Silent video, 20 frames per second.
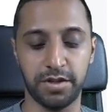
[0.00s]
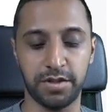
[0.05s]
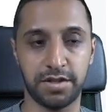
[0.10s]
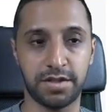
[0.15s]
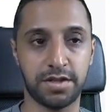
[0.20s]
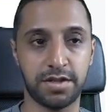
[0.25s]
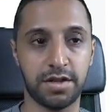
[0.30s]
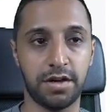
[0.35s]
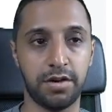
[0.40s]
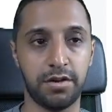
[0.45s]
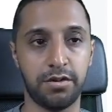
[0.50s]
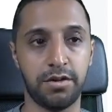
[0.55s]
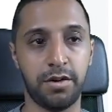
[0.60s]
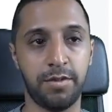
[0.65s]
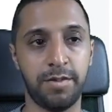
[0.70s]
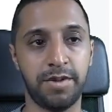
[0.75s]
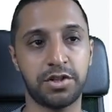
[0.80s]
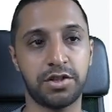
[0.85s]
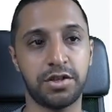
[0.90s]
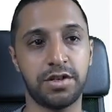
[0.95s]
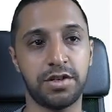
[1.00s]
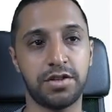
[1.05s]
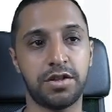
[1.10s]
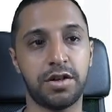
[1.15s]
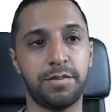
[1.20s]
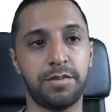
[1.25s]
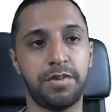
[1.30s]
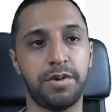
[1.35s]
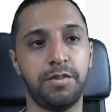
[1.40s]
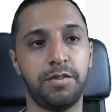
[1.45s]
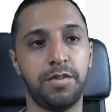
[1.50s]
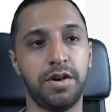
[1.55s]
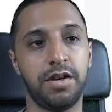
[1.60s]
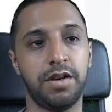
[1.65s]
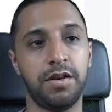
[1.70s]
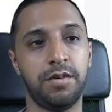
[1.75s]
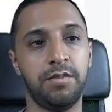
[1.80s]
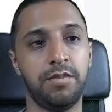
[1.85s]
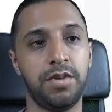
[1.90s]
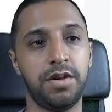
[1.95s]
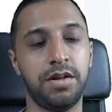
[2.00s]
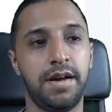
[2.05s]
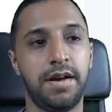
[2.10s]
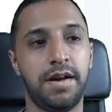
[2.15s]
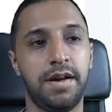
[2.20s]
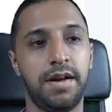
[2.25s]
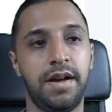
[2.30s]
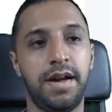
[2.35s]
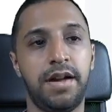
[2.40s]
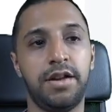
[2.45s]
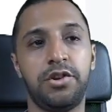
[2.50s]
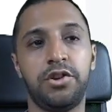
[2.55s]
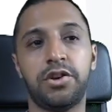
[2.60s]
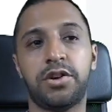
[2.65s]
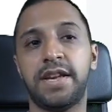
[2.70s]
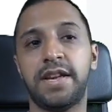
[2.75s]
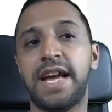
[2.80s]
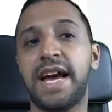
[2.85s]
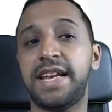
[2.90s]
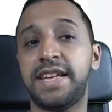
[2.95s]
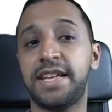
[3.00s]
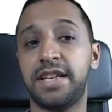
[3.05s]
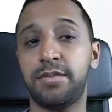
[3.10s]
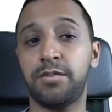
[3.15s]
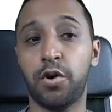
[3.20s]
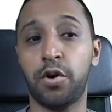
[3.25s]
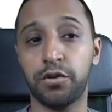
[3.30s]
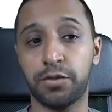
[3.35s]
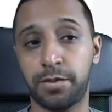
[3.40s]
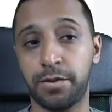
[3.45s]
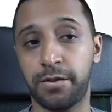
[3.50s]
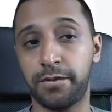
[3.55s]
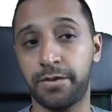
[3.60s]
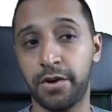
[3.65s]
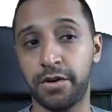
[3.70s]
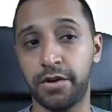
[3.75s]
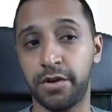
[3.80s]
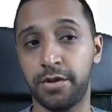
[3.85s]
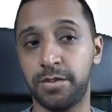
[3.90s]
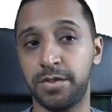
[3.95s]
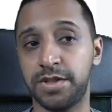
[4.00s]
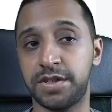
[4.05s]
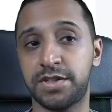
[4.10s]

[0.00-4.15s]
So I'm actually going to type in my number and you can add in multiple phone numbers.